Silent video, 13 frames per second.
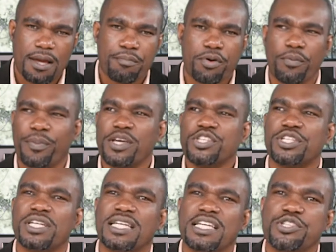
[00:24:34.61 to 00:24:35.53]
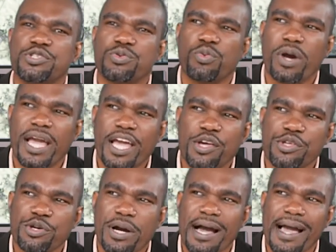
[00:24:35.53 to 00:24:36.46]
Probation is where
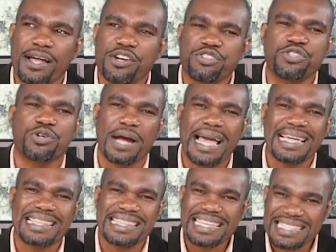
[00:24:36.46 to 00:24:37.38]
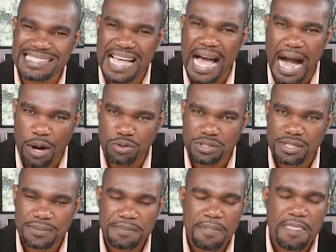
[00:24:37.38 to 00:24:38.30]
you are trying things out.
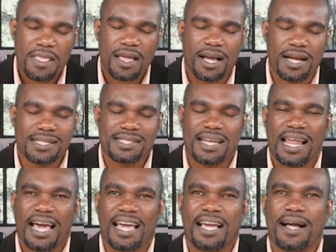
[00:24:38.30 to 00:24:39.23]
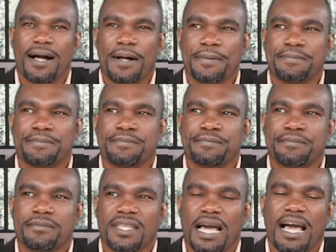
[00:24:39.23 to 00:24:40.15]
It's like, um,
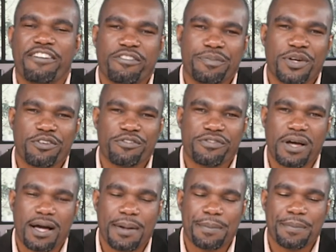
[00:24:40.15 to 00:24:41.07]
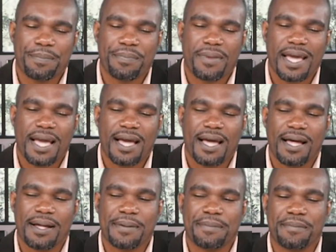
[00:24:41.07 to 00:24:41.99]
yeah, I have a bit of um,
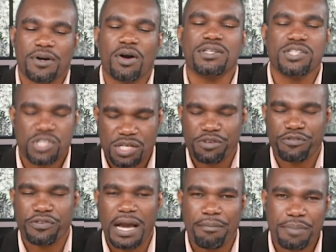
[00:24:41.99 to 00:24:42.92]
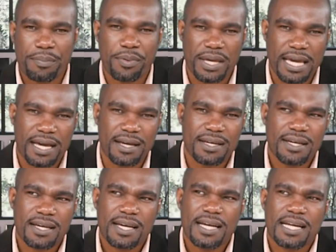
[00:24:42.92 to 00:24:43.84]
um, contingent of young people here.
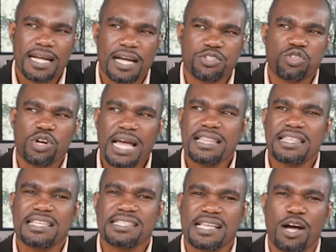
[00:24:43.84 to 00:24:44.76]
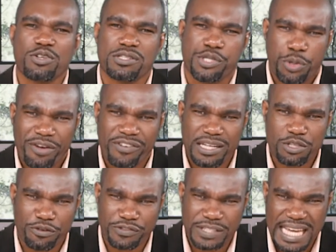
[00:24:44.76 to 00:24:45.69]
Uh, trying things out is the
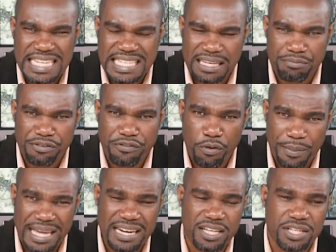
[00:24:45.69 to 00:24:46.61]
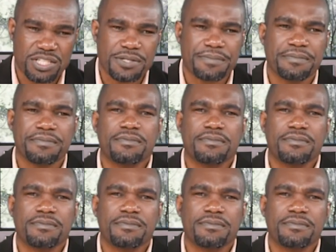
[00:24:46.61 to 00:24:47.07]
equivalent of dating before marriage.